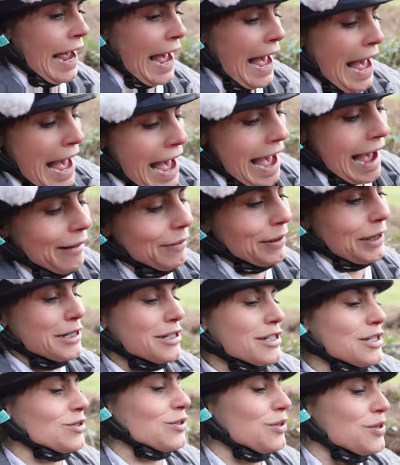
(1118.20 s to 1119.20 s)
hat,
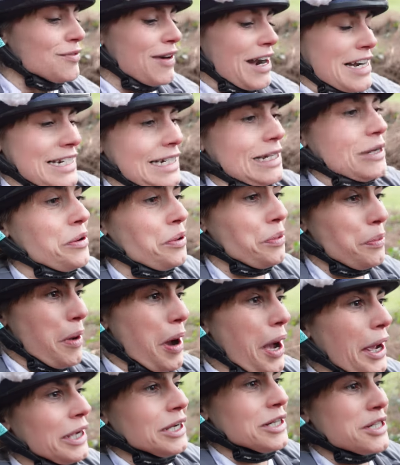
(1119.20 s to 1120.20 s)
which is already
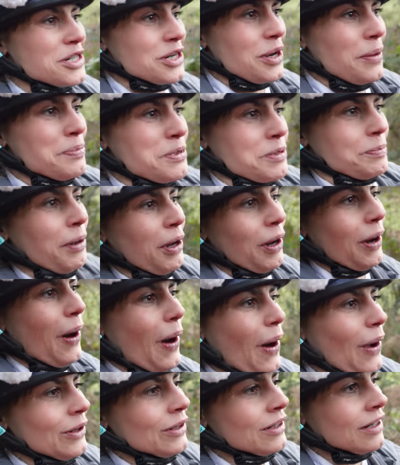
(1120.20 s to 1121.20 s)
quite a job to put
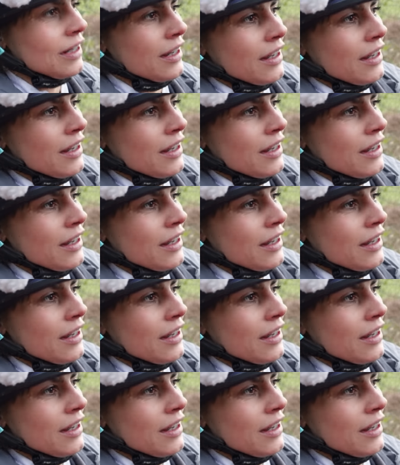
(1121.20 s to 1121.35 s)
on.